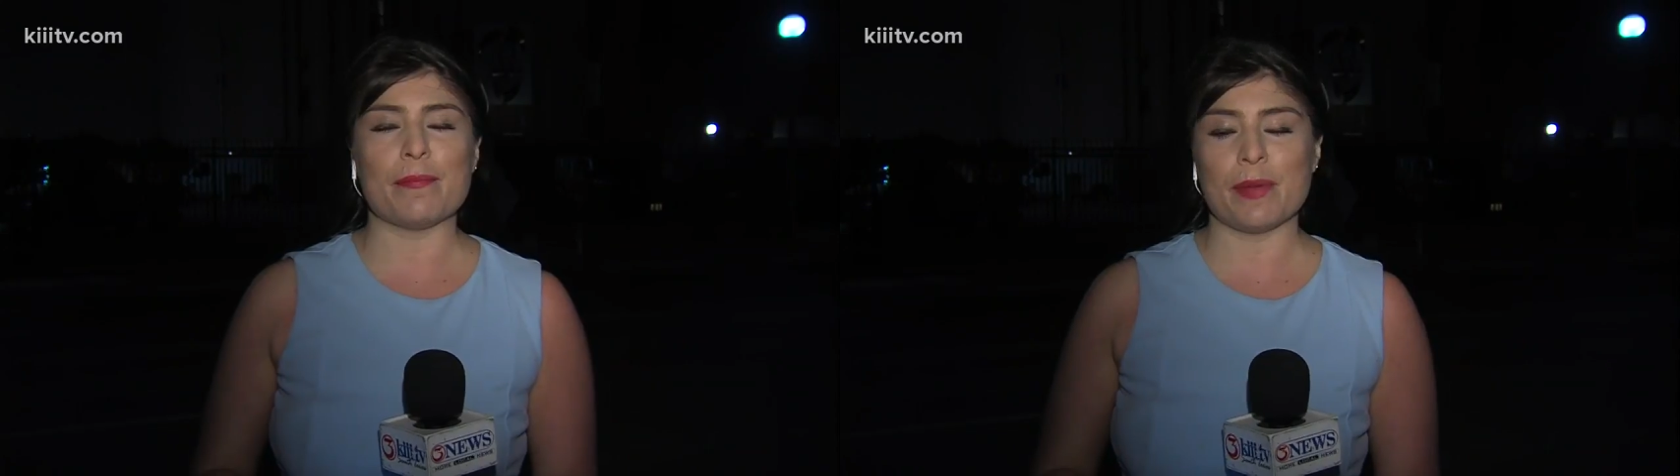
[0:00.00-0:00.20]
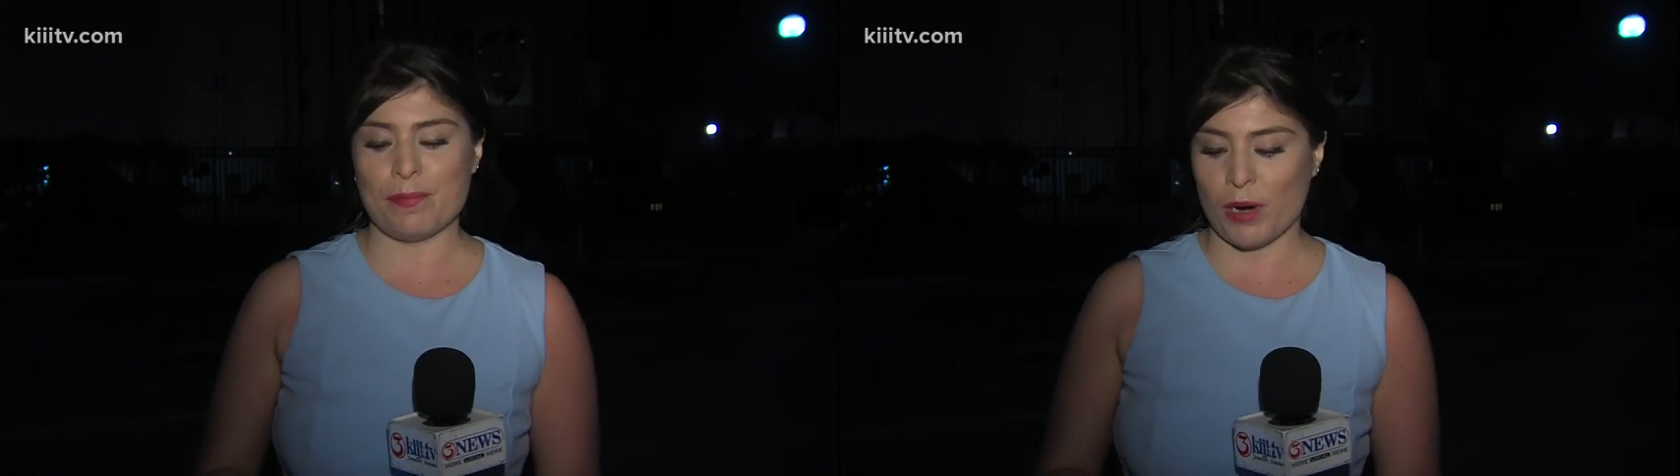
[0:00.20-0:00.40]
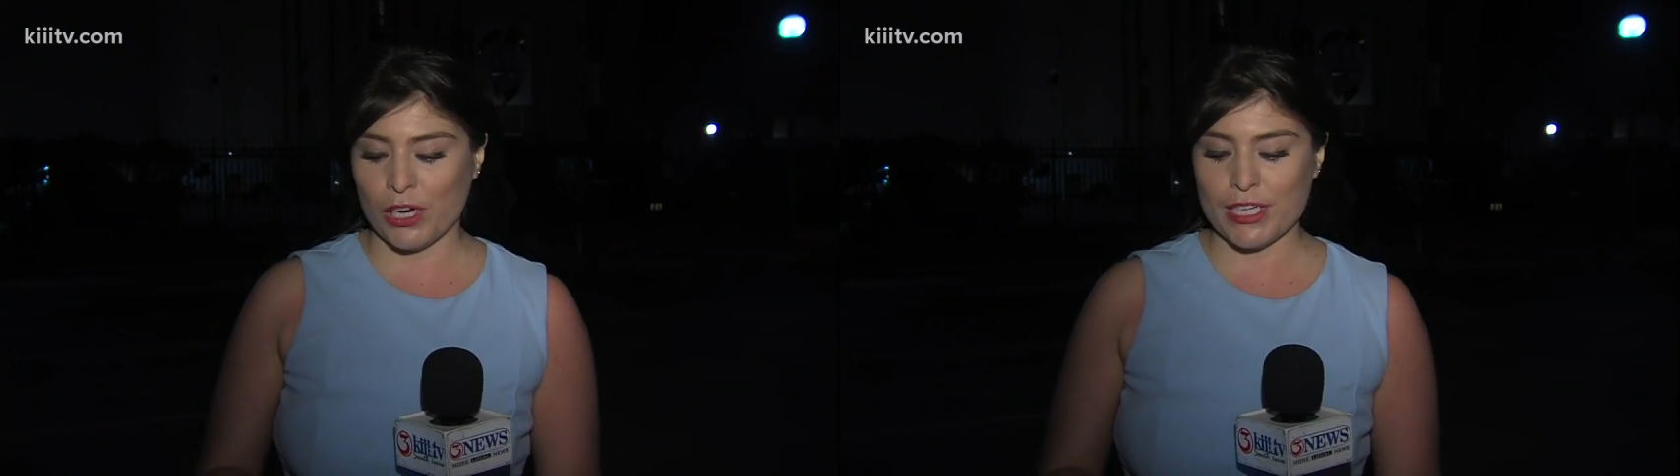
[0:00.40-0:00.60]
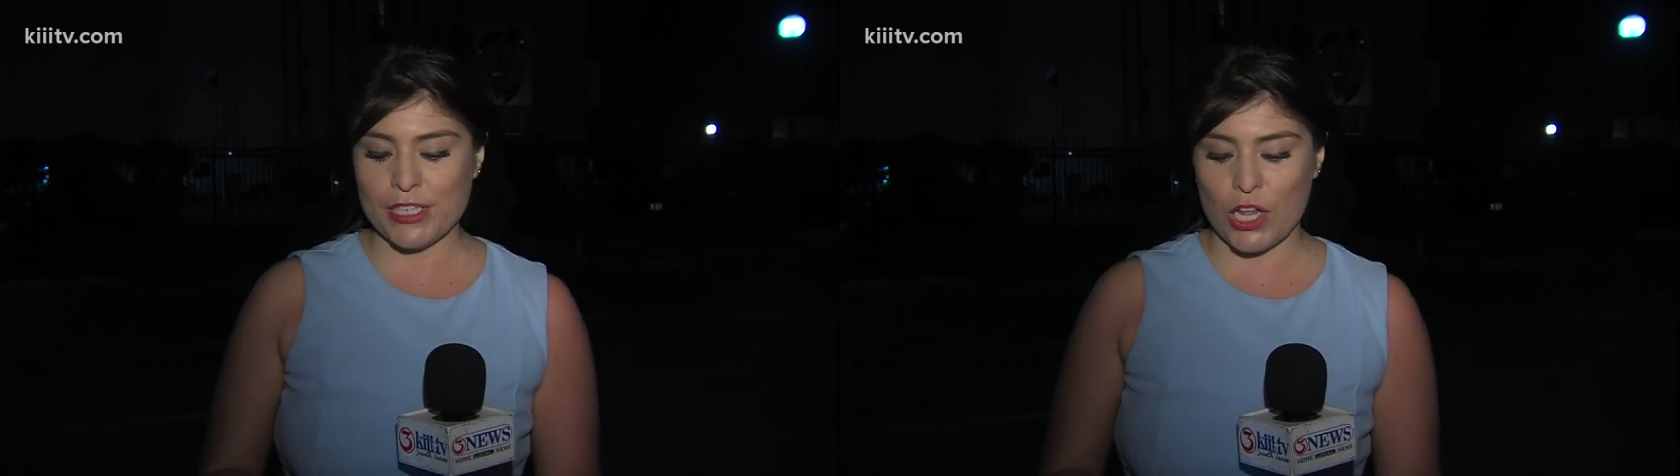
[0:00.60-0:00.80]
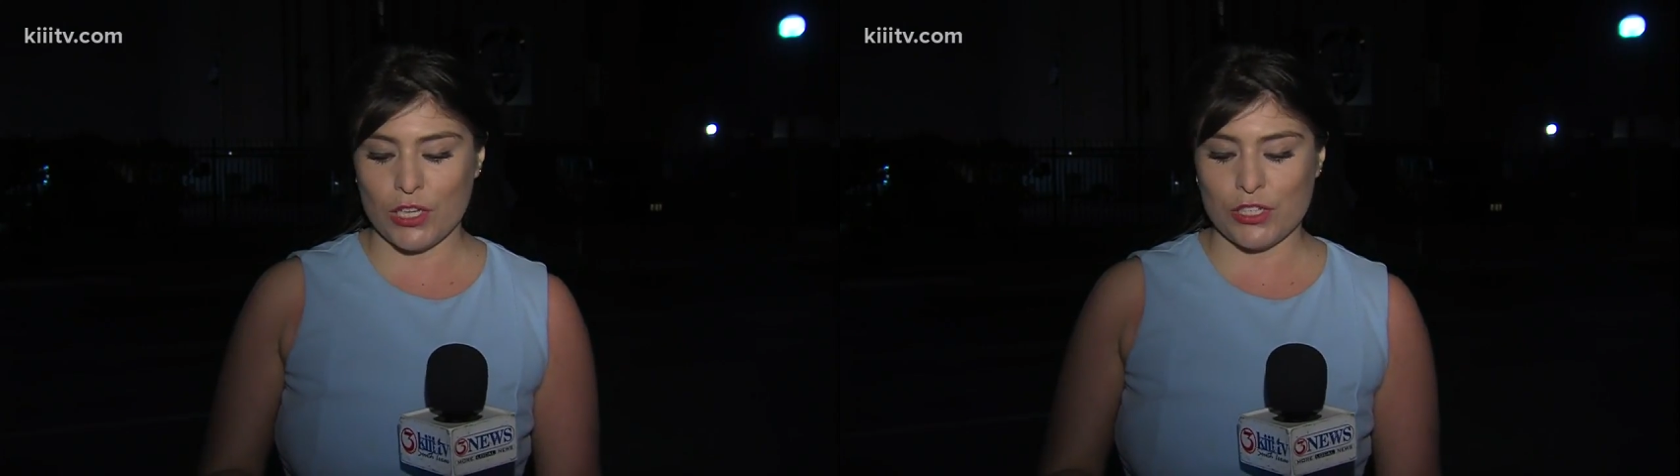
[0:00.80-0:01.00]
um, Mark
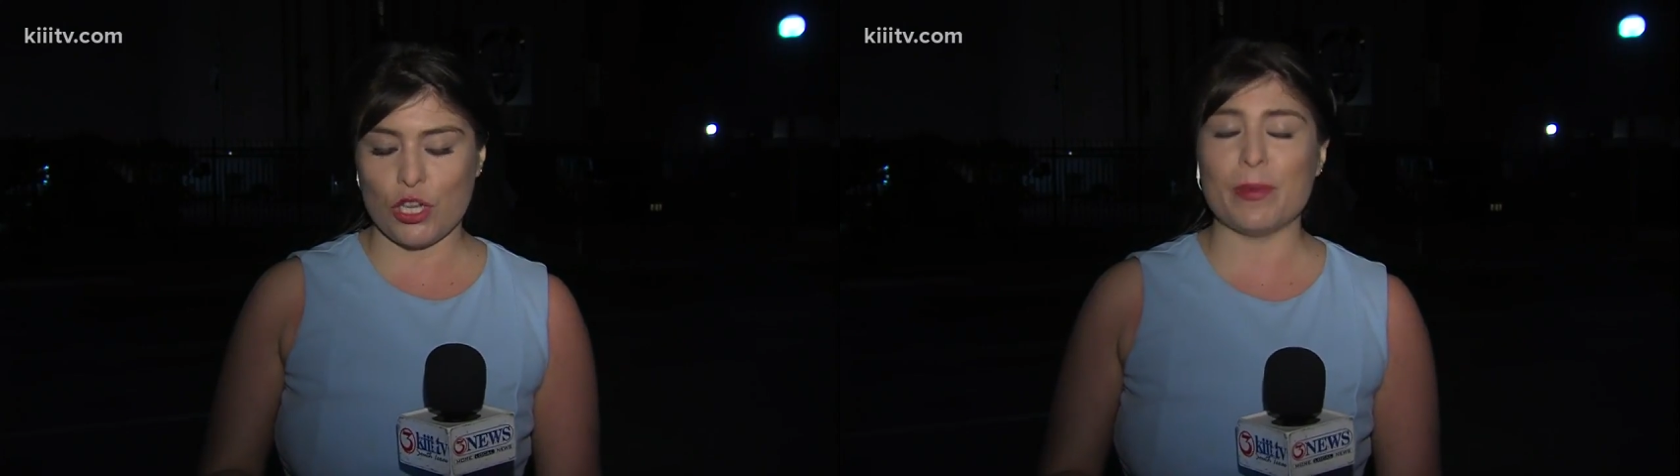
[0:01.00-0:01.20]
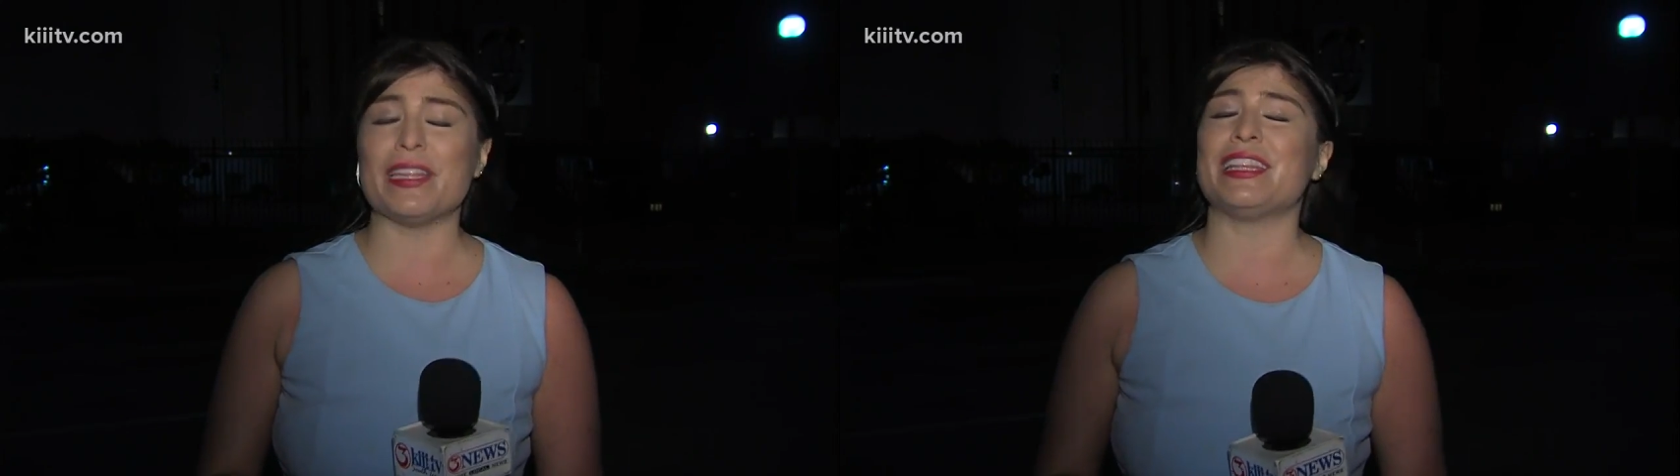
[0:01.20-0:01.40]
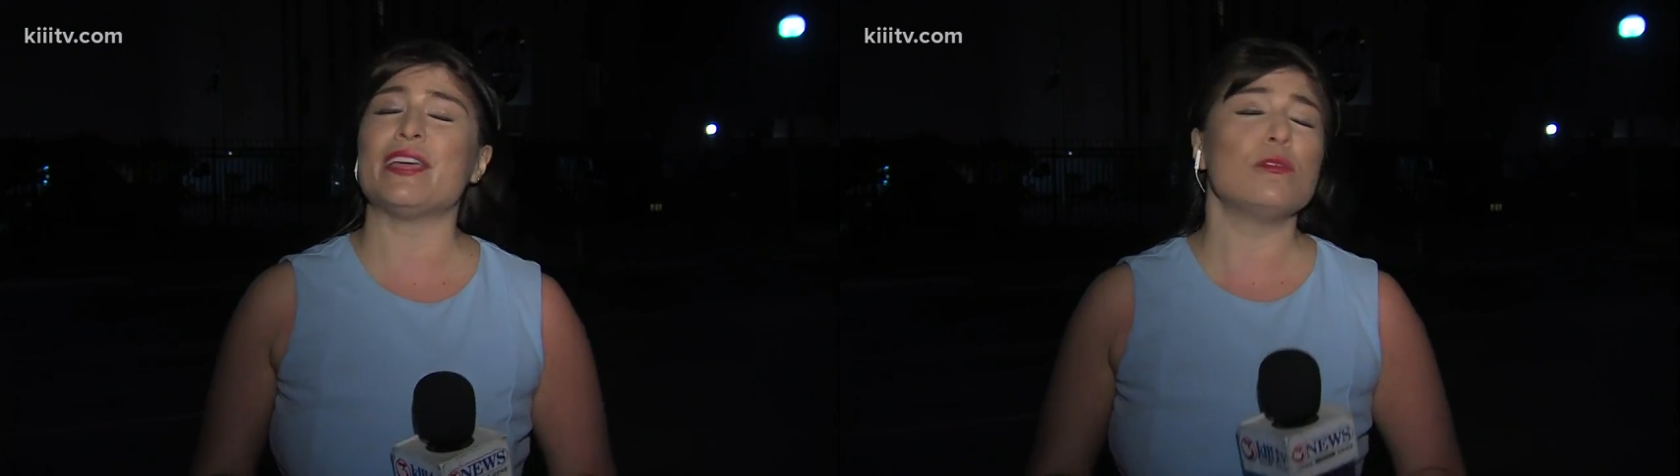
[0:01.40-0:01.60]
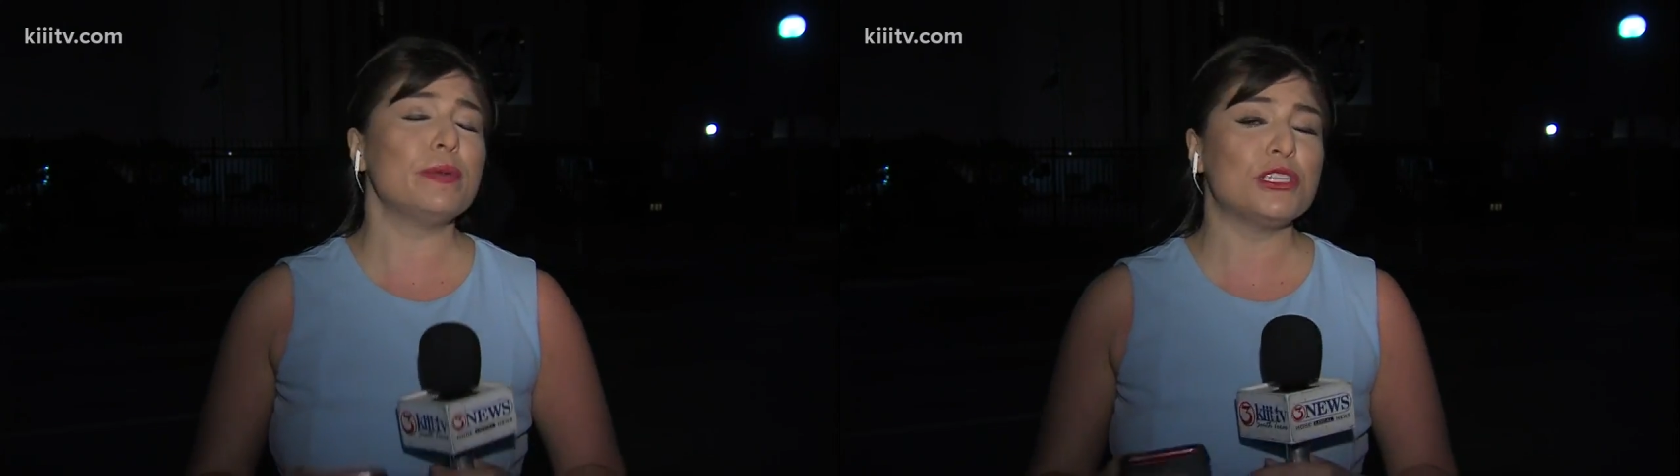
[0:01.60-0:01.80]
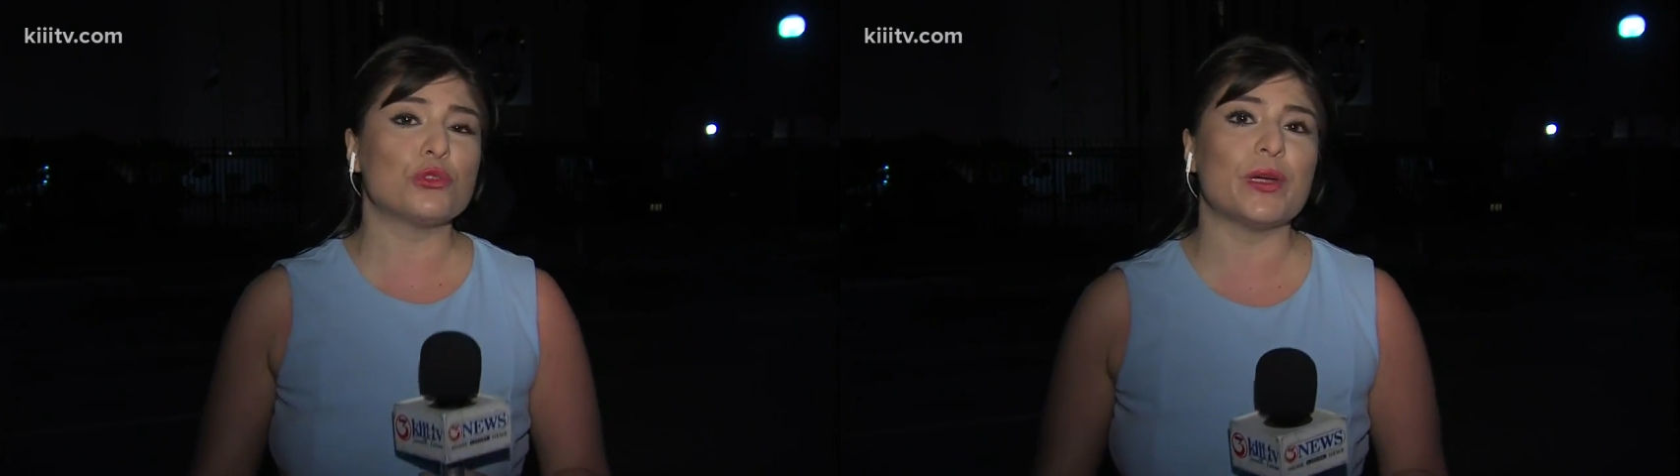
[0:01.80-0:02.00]
Gonzalez told me that they will
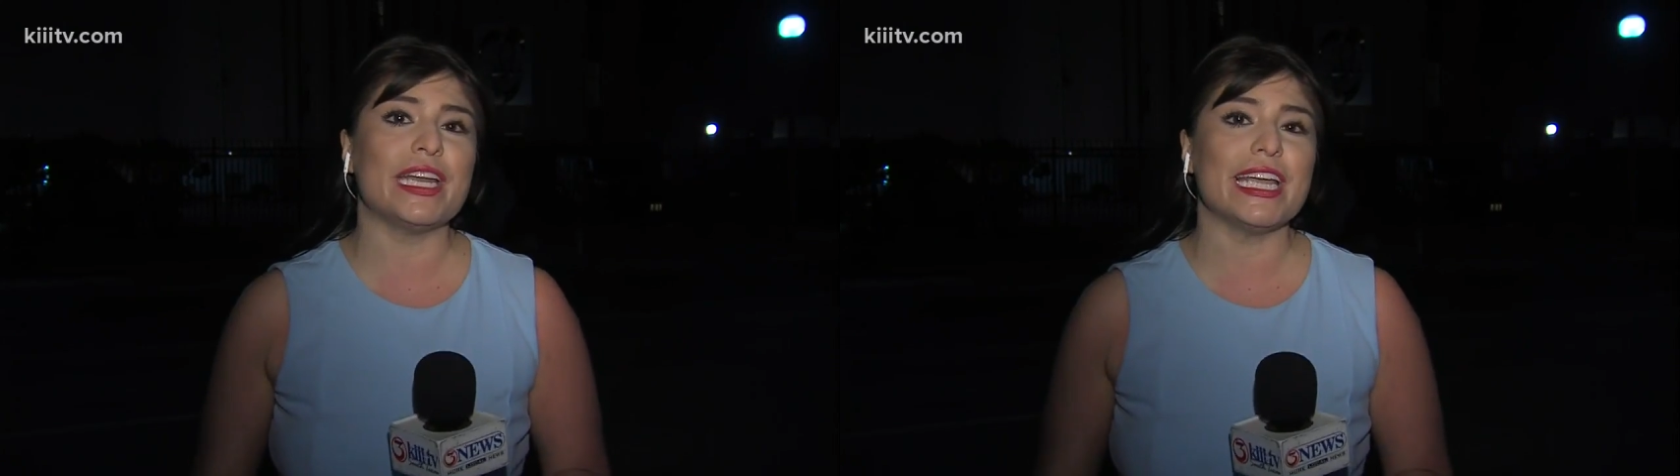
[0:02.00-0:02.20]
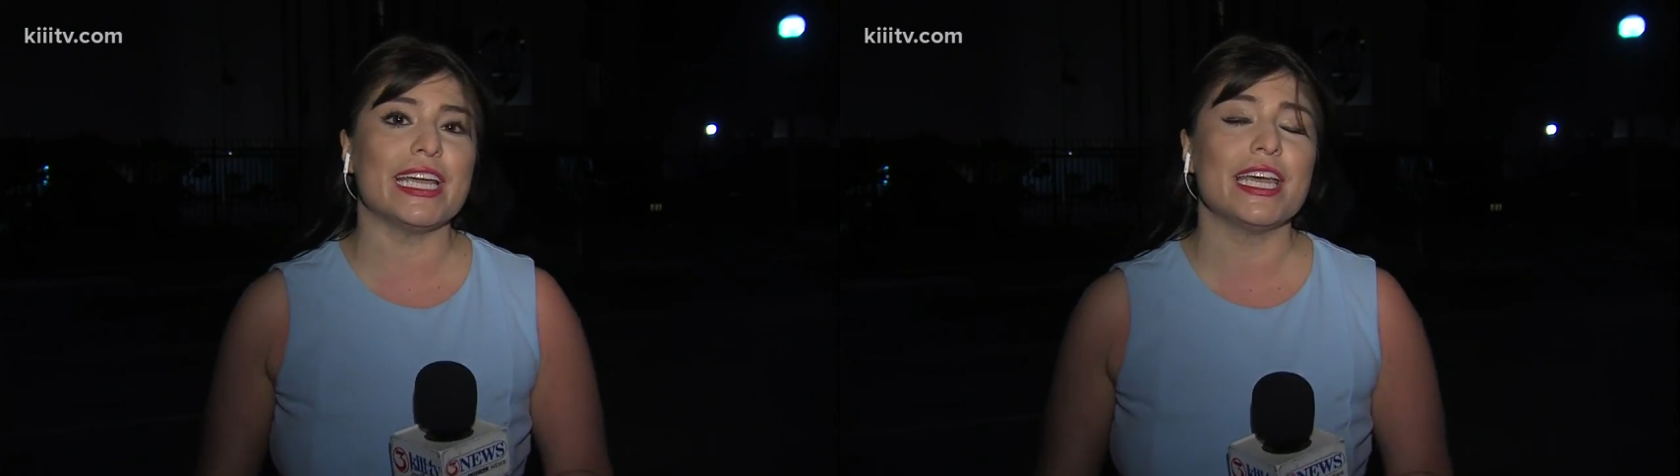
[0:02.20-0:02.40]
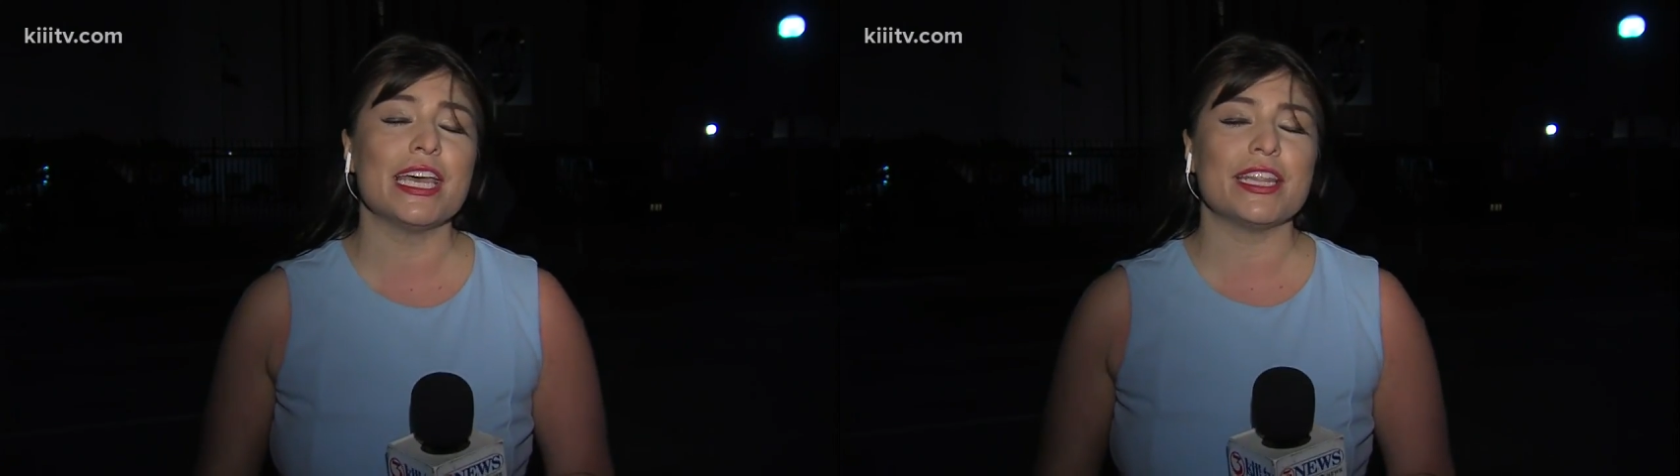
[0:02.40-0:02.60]
be treating